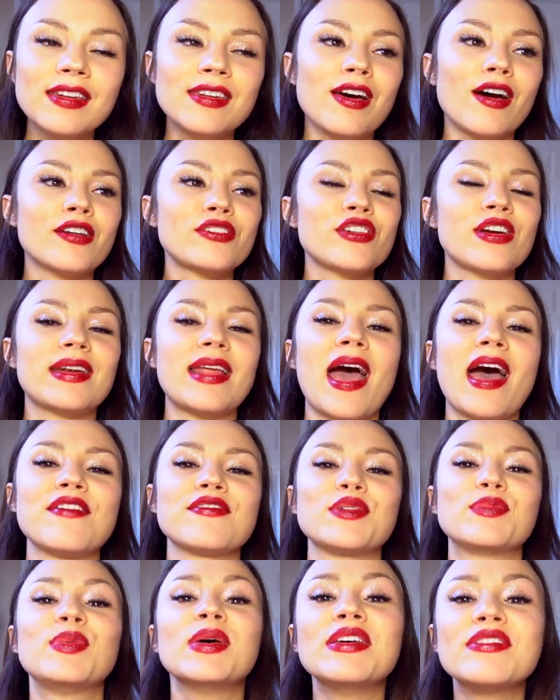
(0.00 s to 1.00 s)
not trying to have
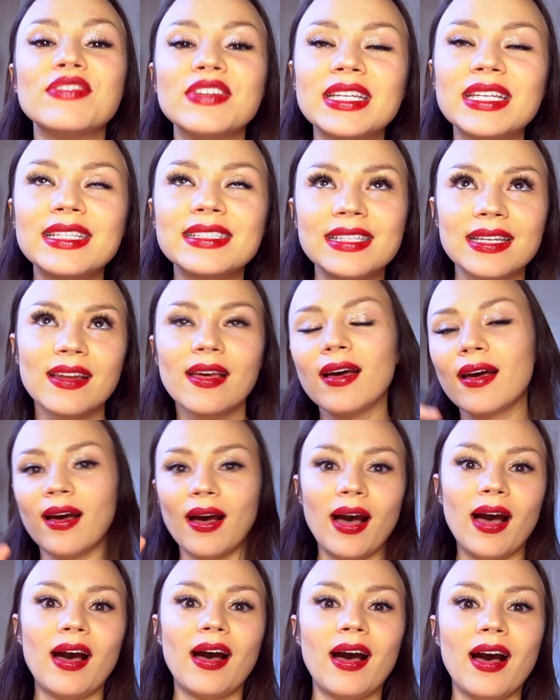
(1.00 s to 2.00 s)
epiphanies and
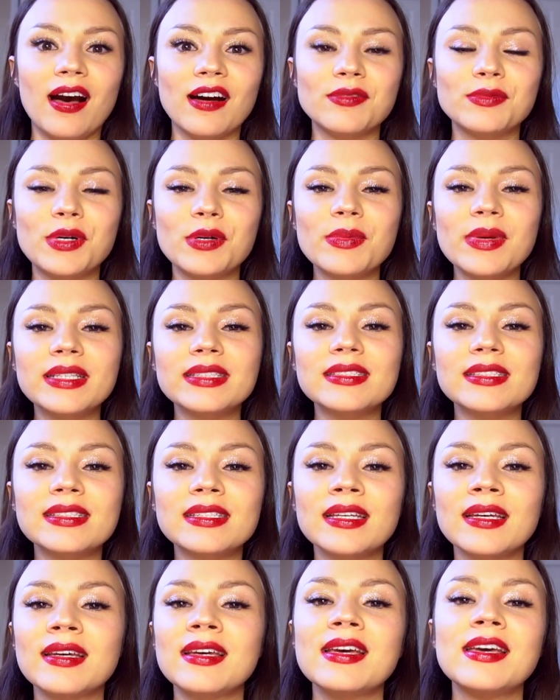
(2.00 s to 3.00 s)
aha moments,